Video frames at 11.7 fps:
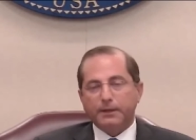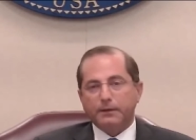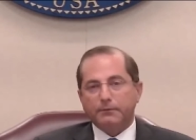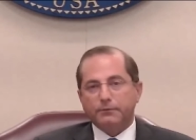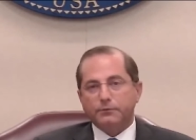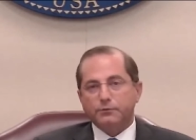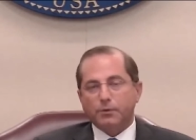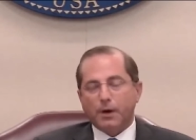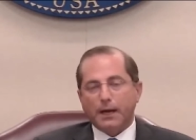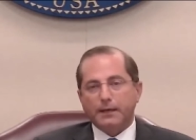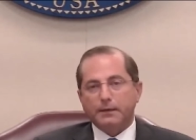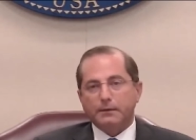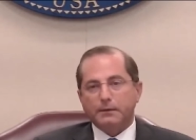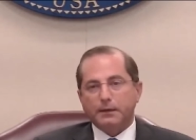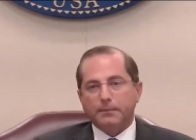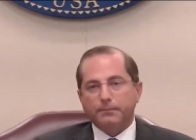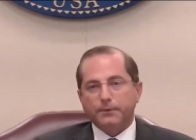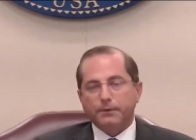we have tried
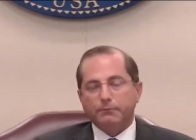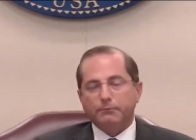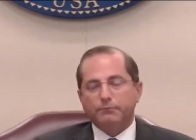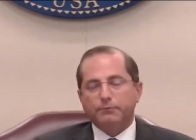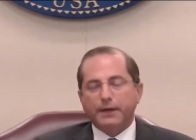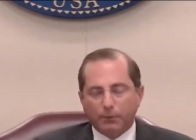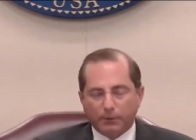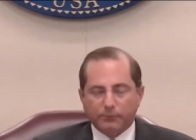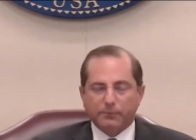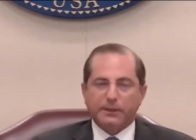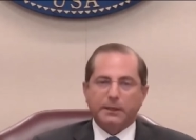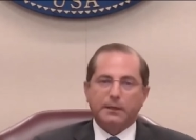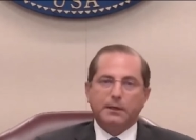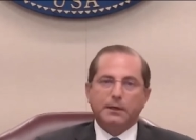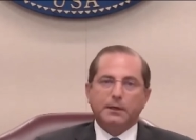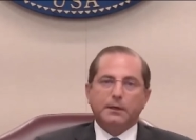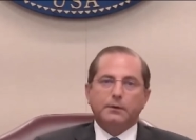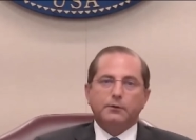vigorously
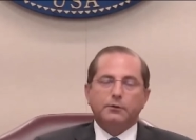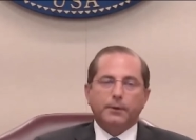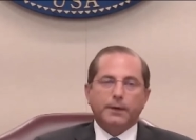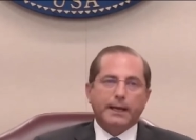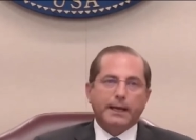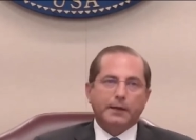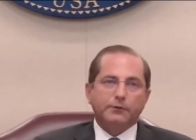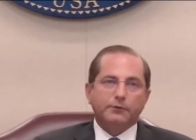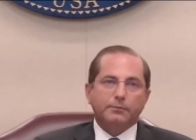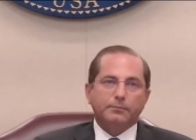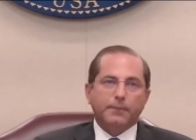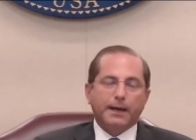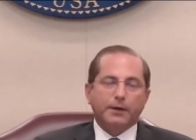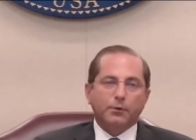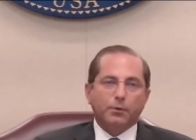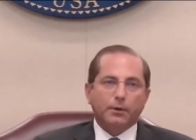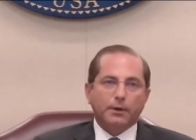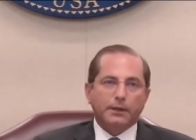to enhance
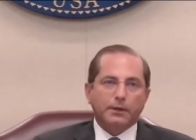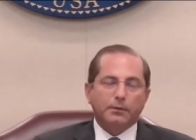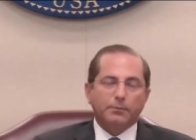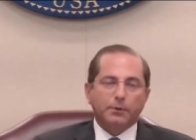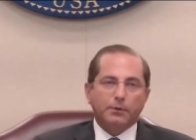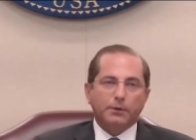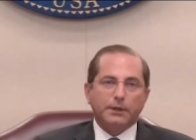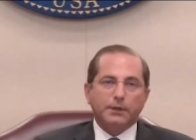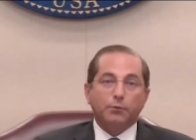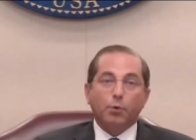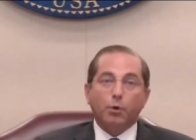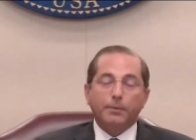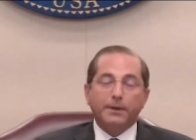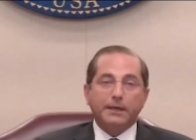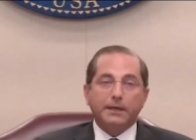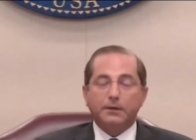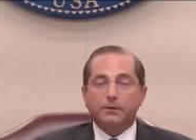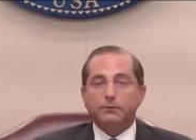minority community
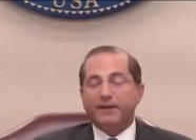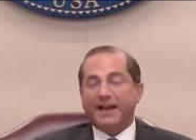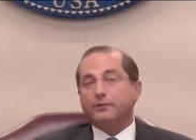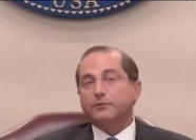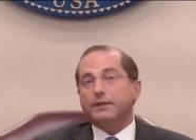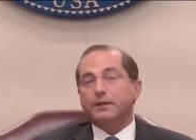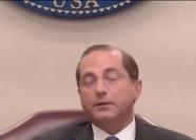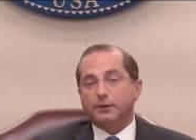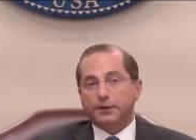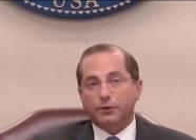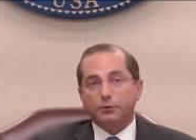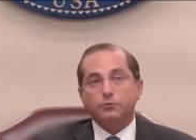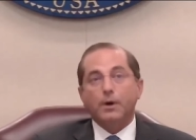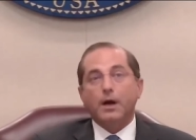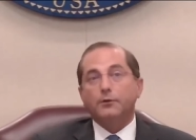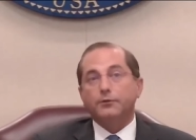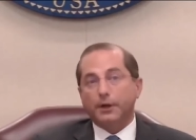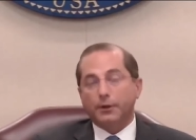enrollment in vaccine clinical
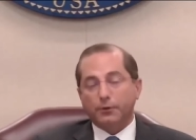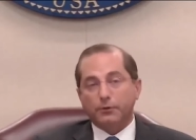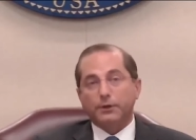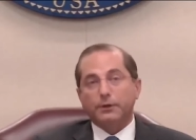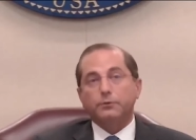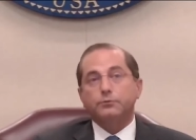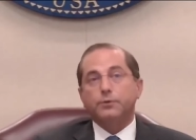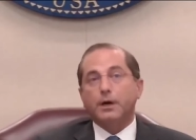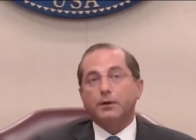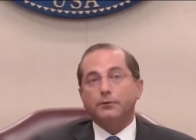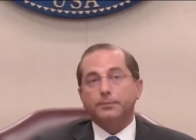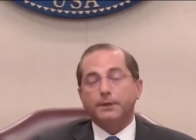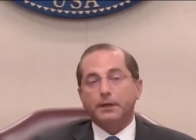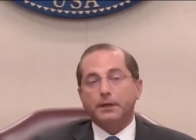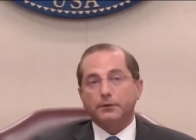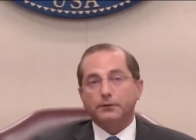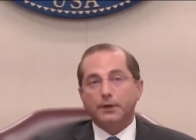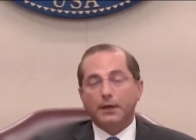trials and other clinical trials,
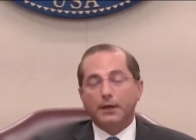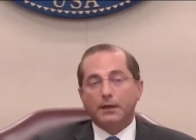because